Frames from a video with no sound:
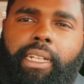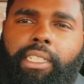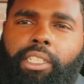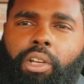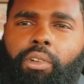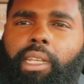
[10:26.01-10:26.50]
and
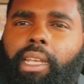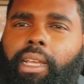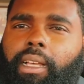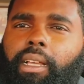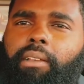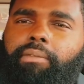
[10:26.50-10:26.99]
showing
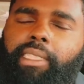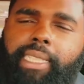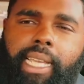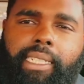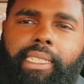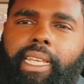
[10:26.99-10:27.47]
love and
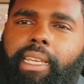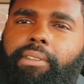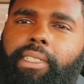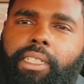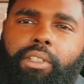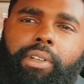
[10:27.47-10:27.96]
Thanksgivings and